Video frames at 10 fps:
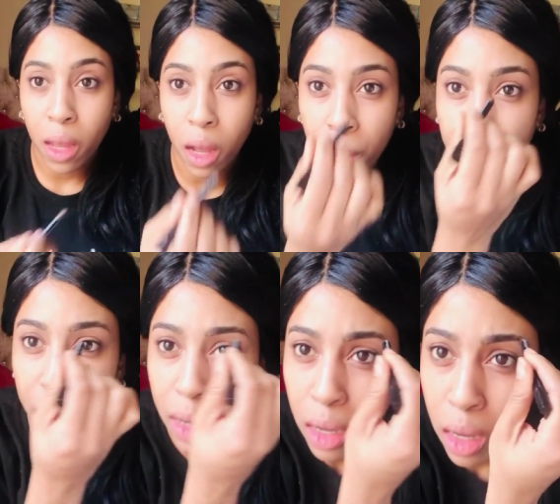I'm a
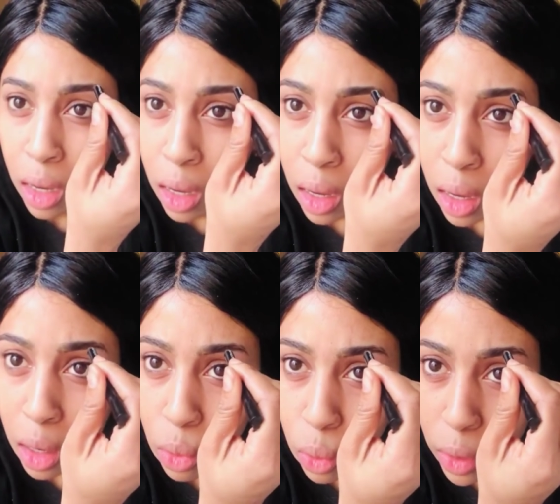bit
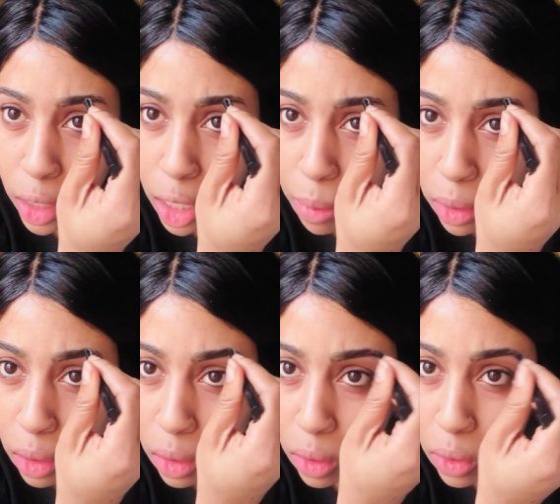annoyed
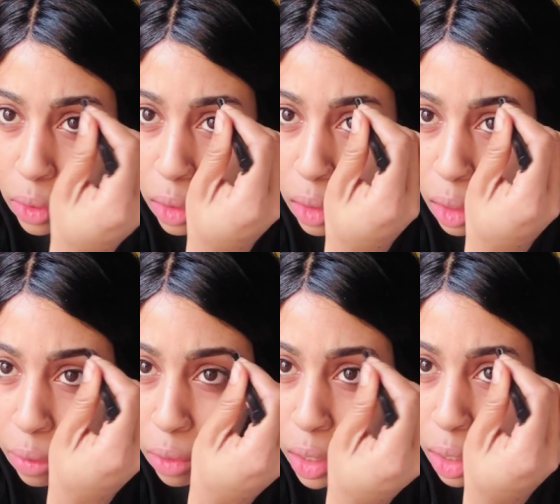because
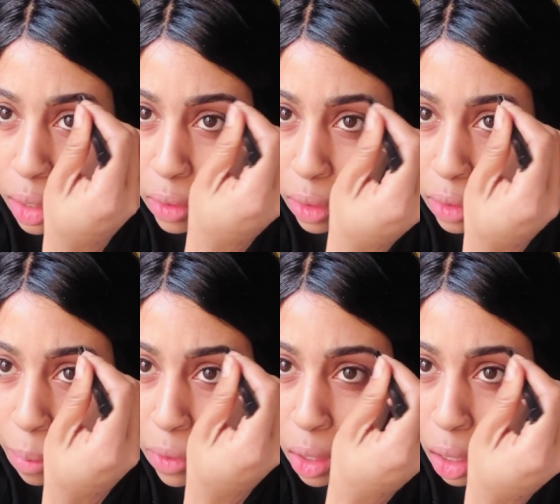I realised that some
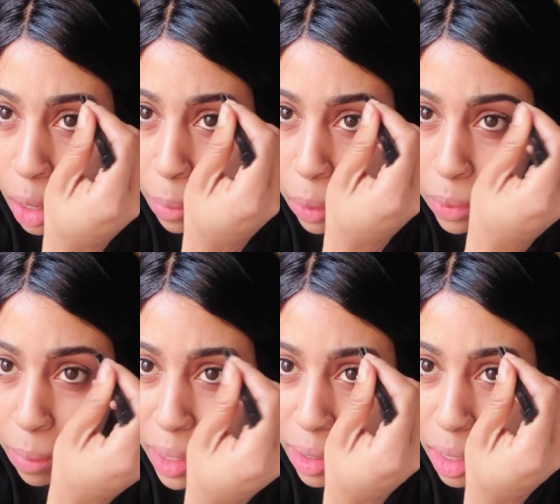of the light bulbs are
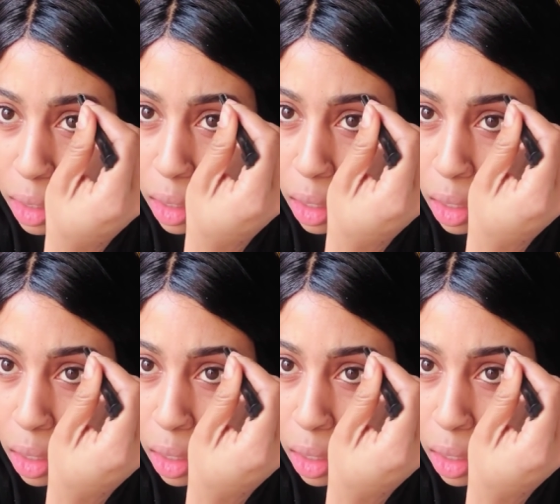missing